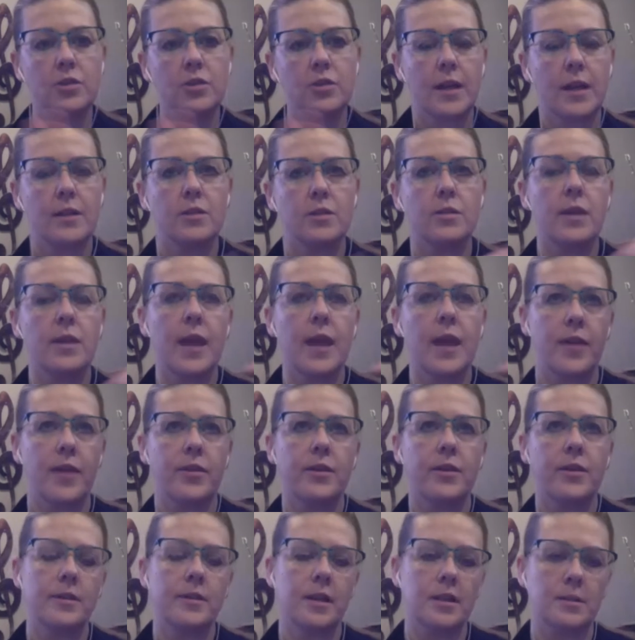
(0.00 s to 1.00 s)
So the ethics
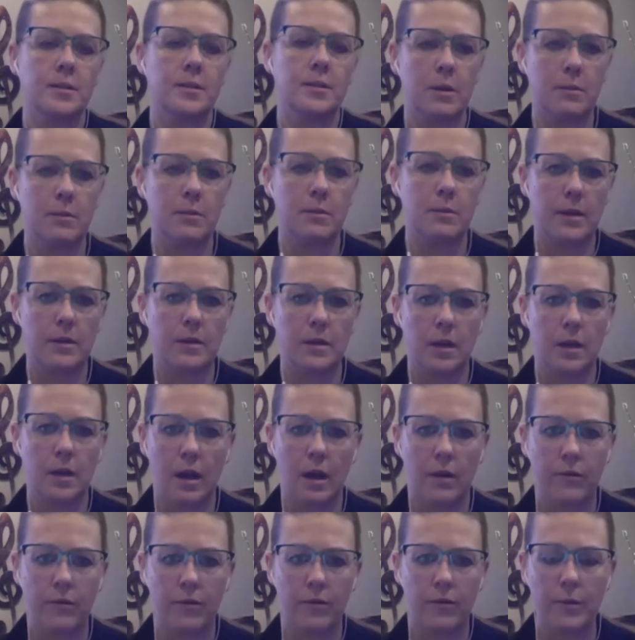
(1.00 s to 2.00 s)
has been met
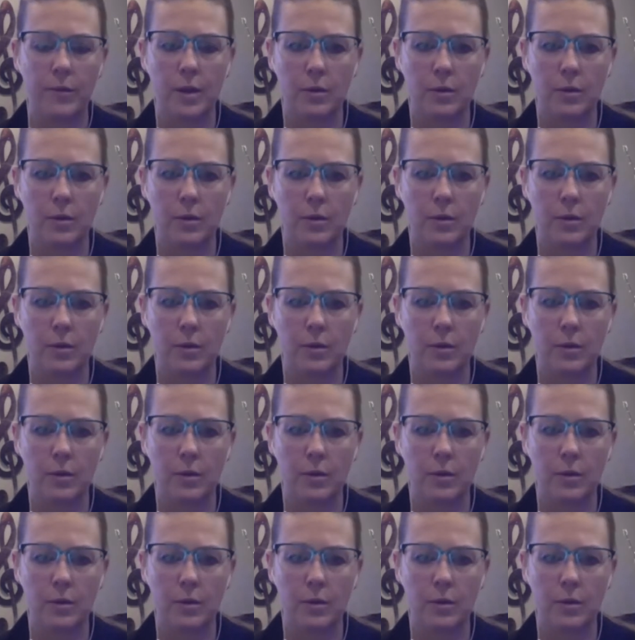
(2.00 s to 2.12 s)
from the